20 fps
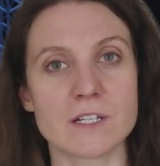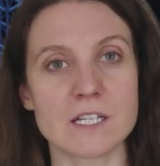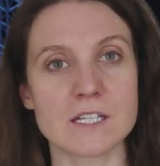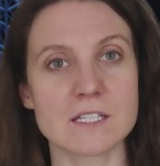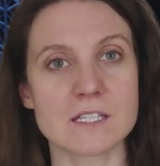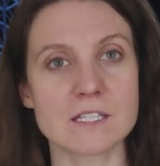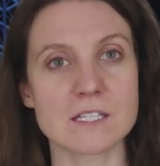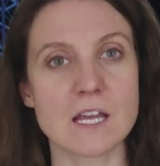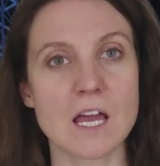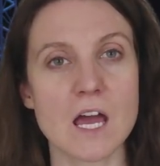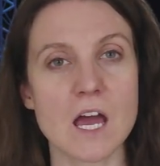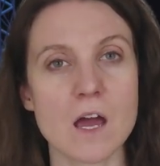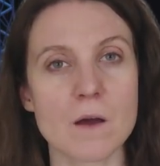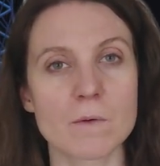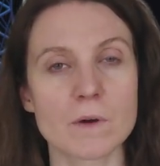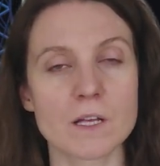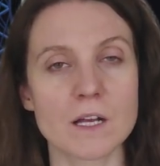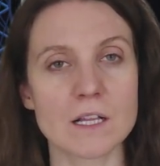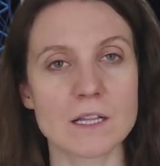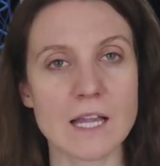service
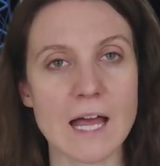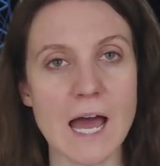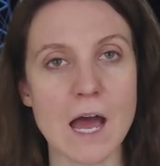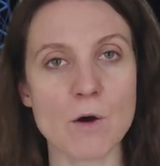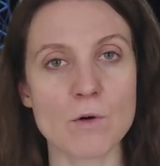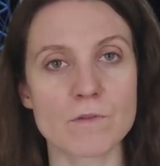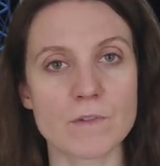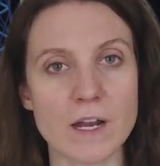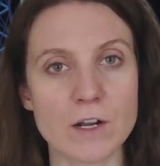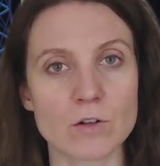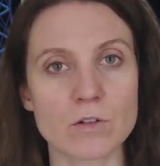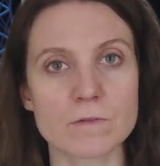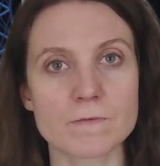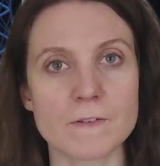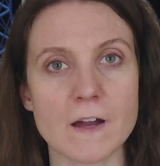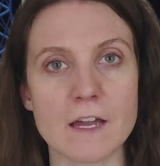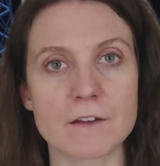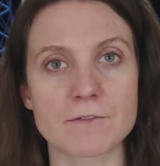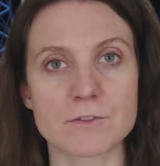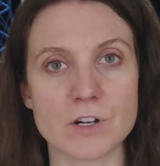will allow
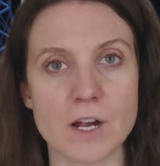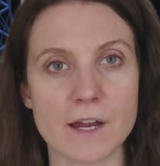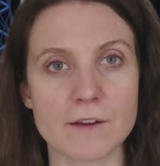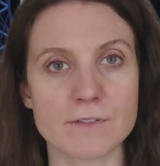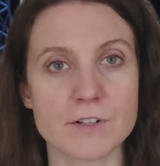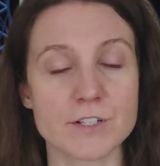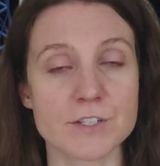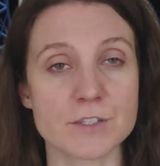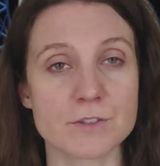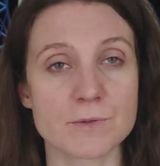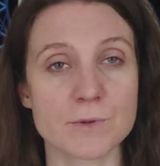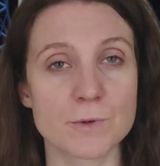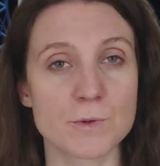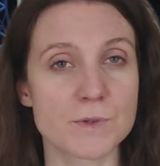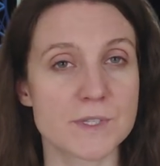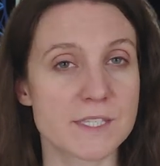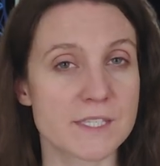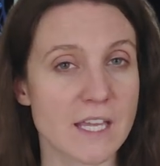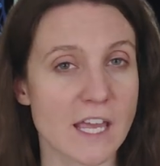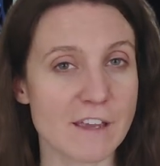Renault 5 drivers
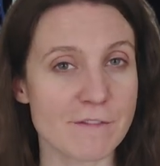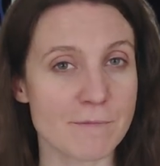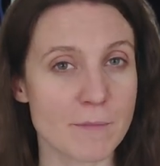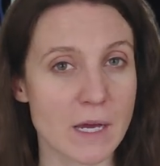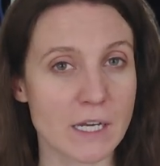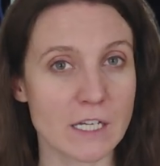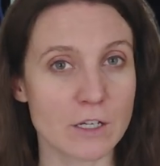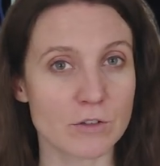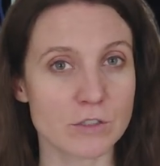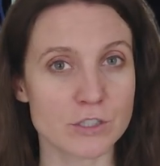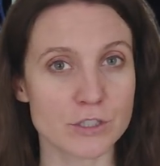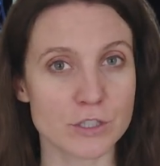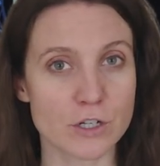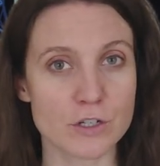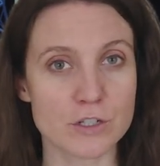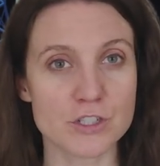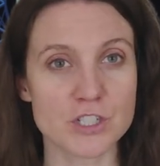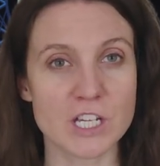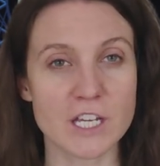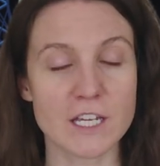to save money
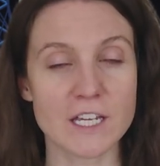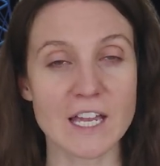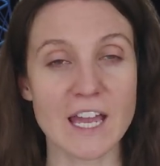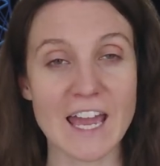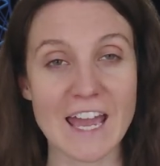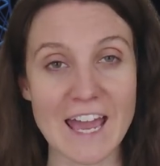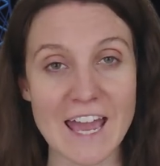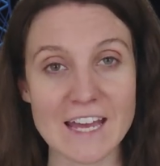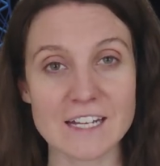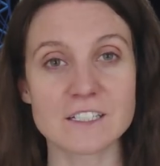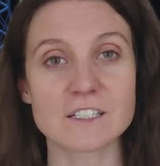on charging